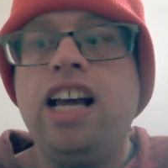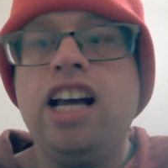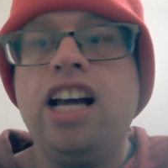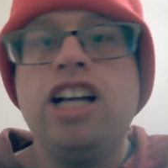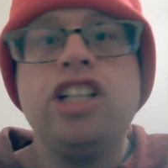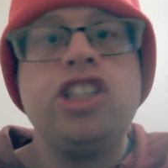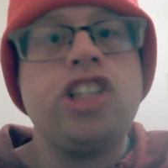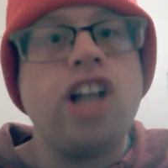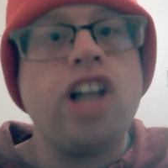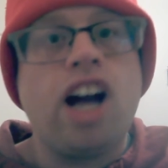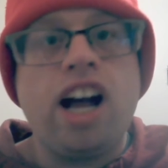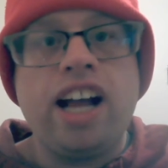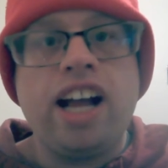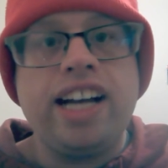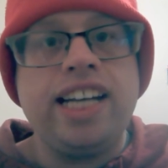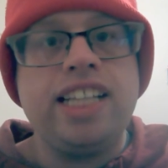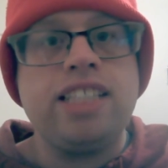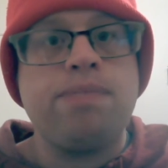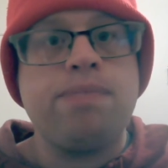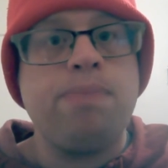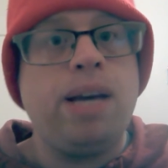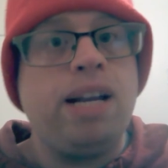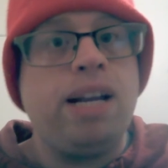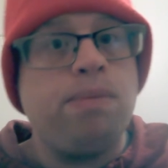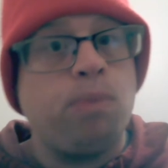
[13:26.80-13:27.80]
Sean
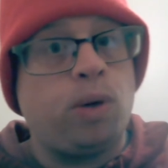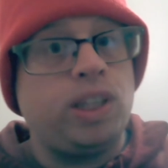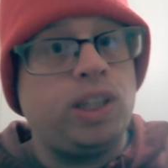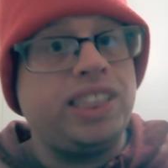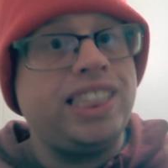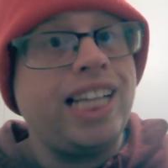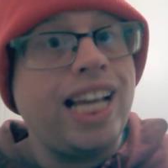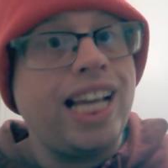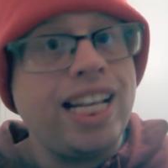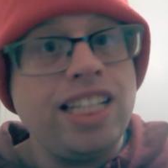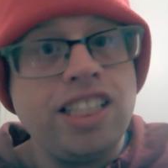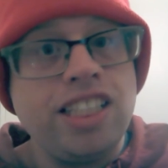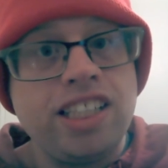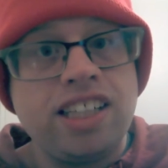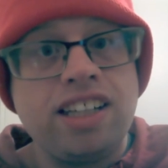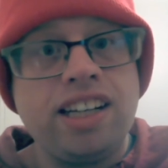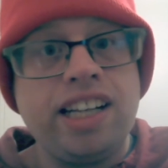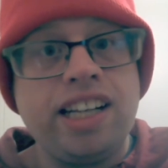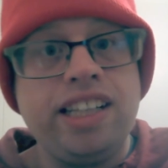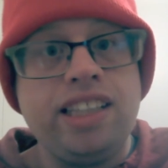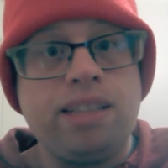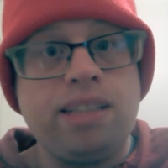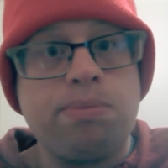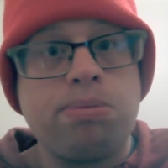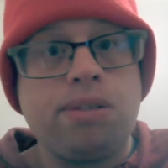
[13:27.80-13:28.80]
is made more tender
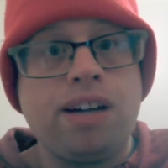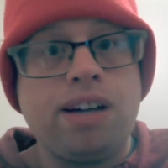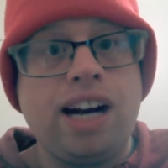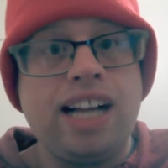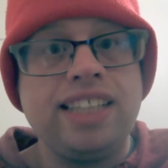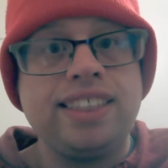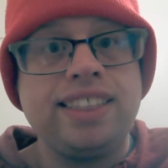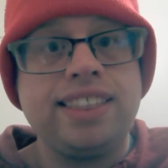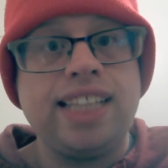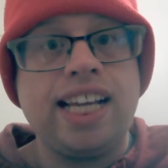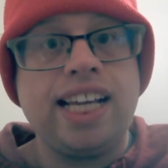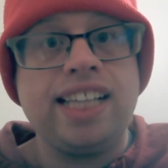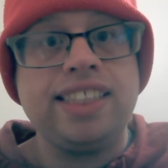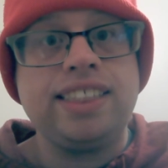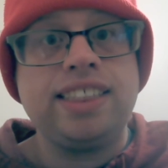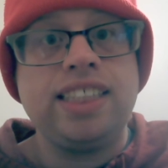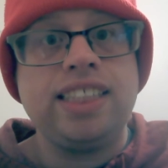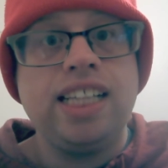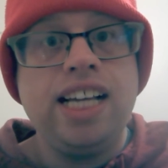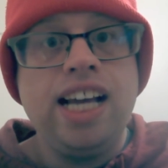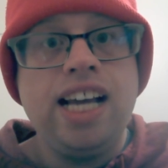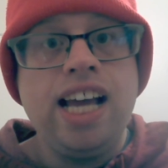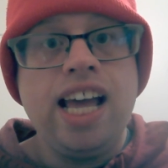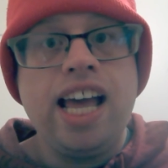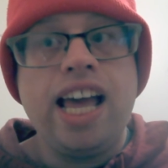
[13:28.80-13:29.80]
in the
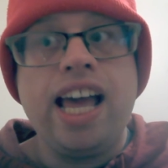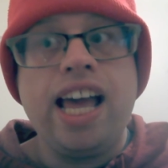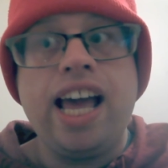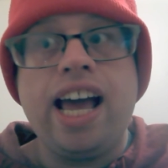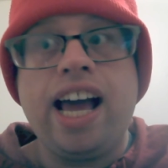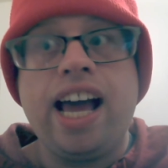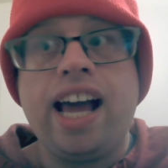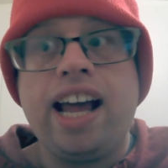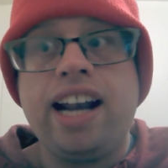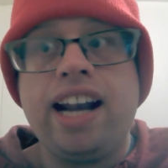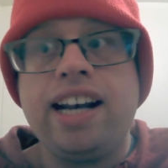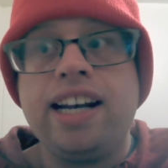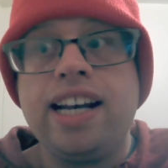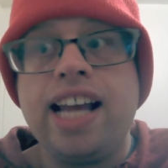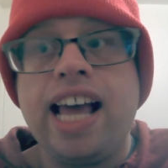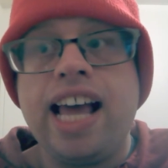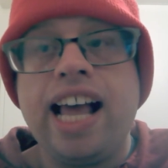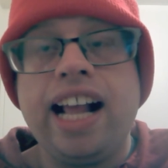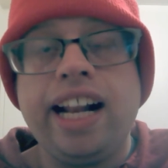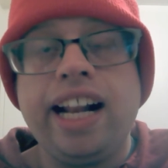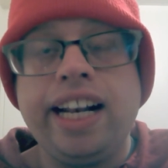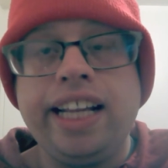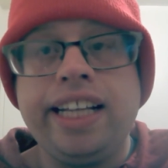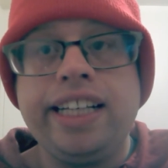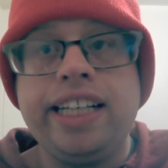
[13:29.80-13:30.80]
process, and
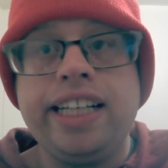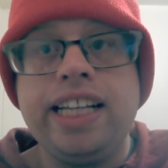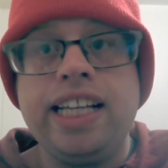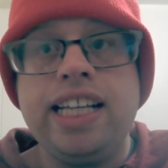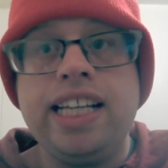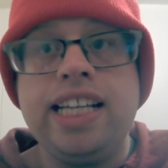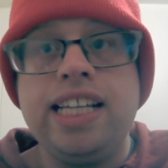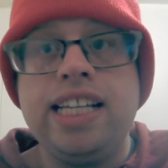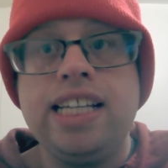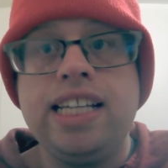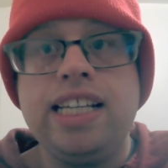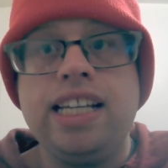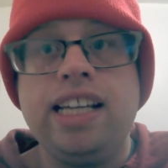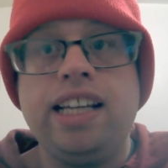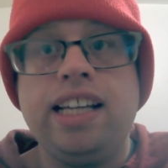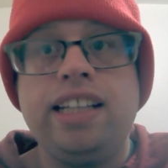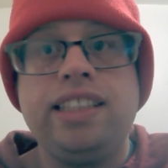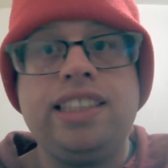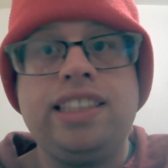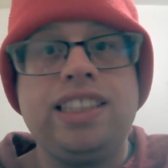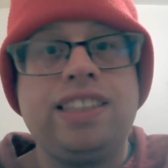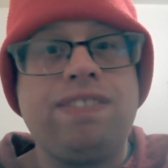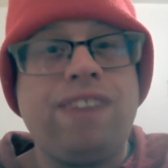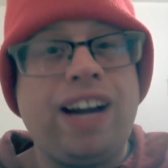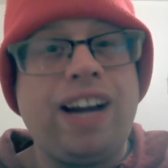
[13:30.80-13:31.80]
Ellen
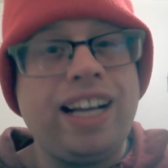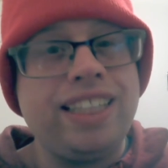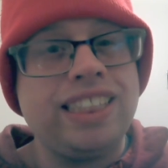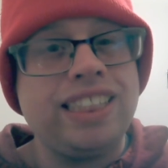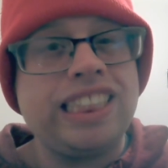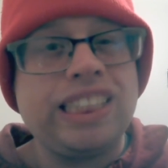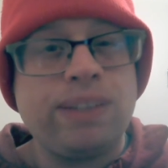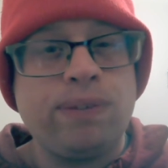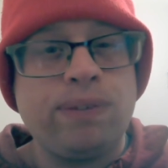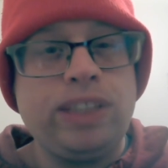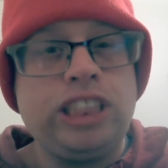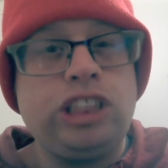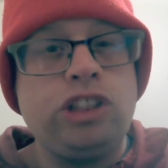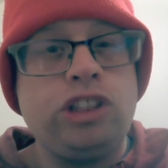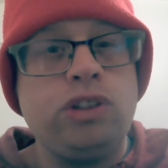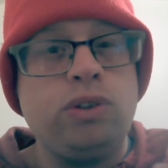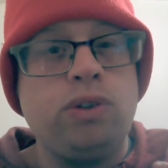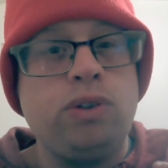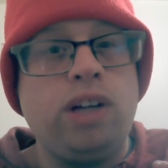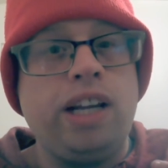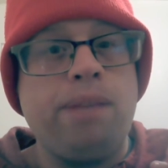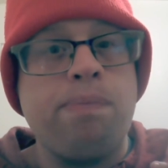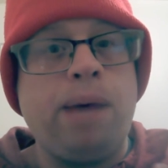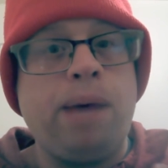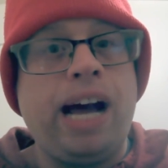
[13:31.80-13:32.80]
just finds someone
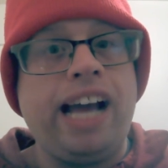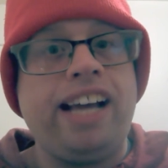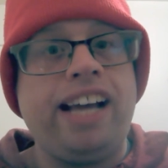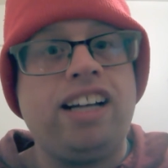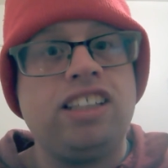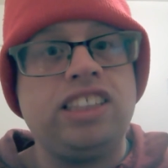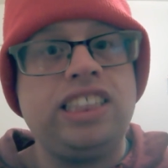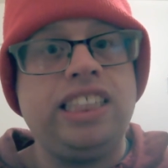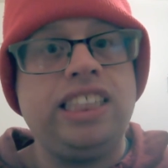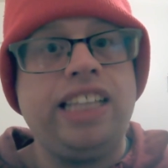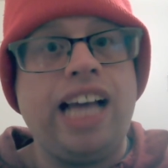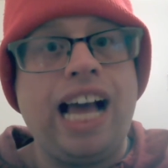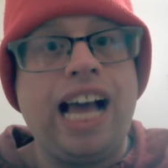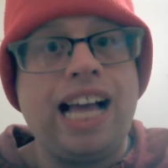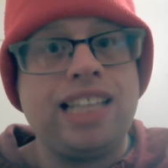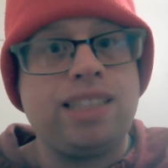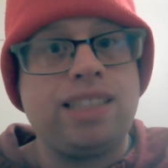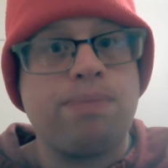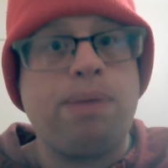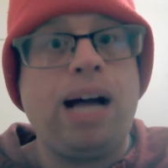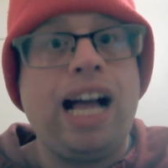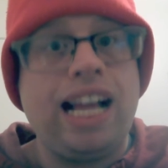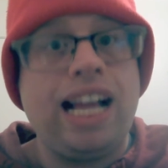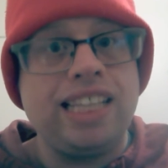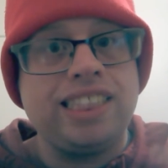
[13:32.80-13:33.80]
to admire. She has
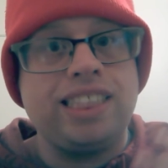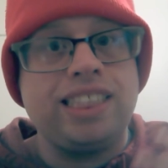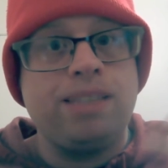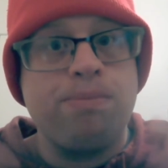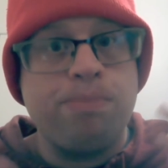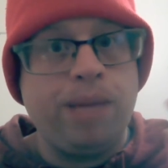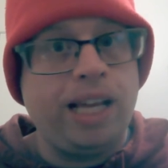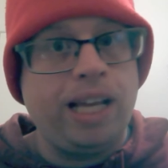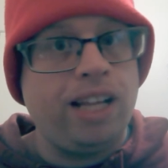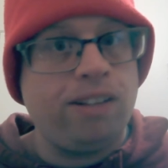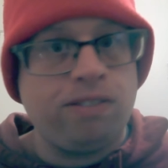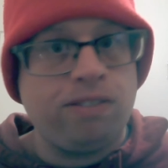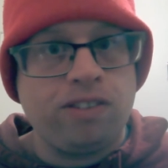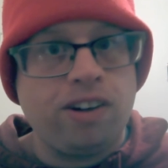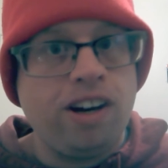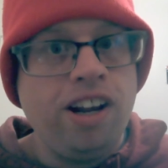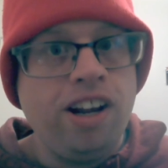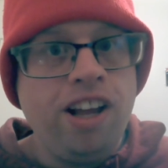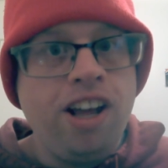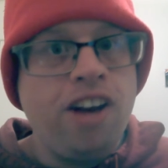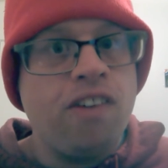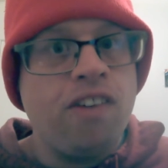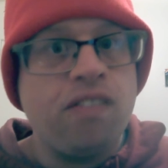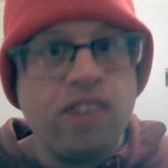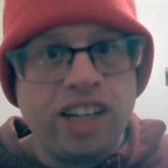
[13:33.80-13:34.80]
a positive male
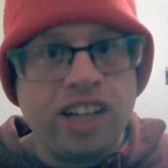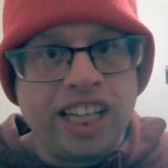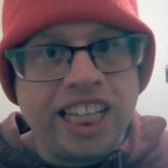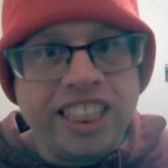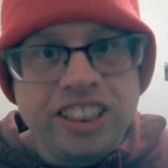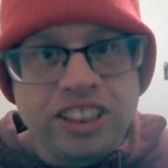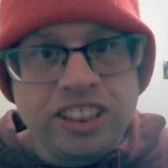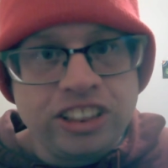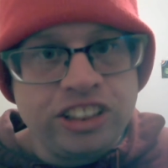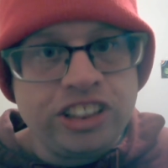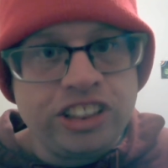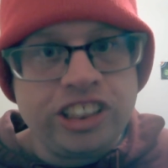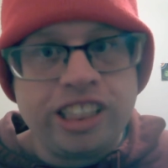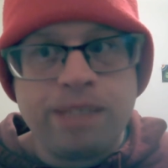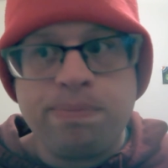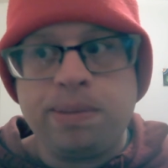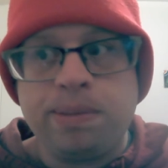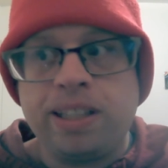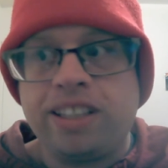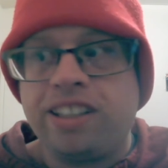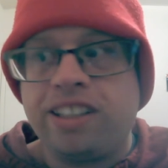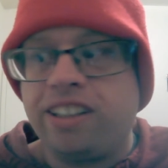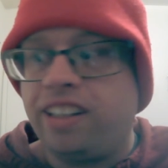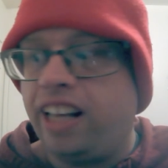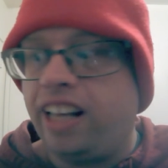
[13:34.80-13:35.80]

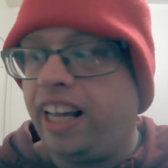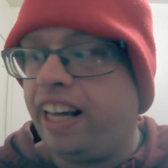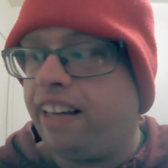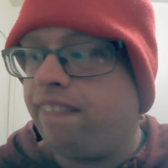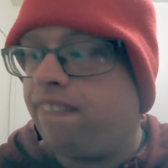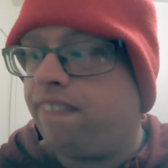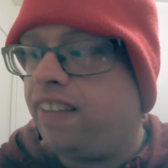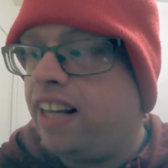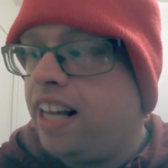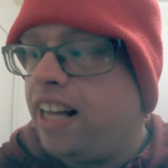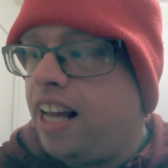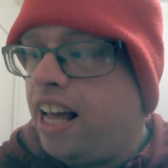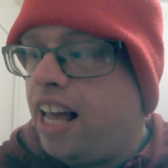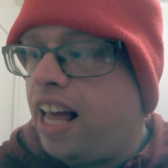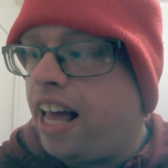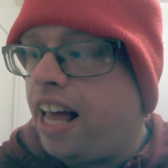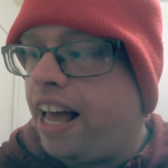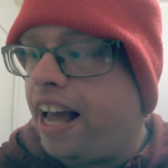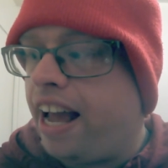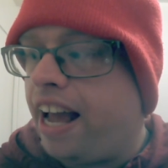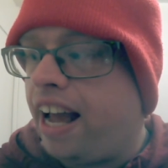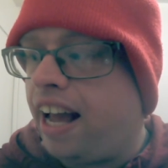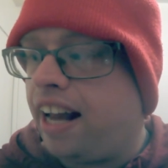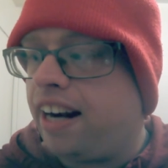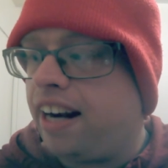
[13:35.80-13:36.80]
relationship in her life,
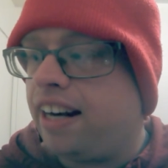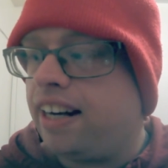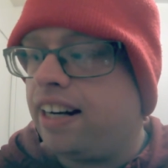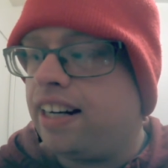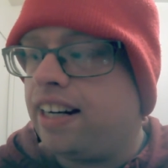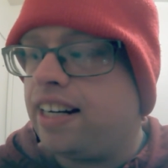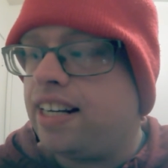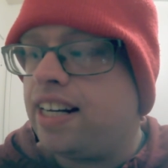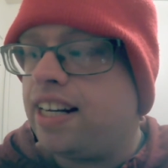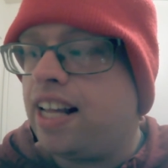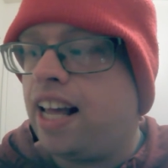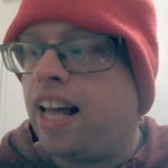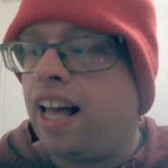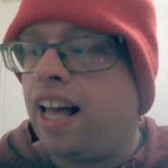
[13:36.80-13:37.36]
and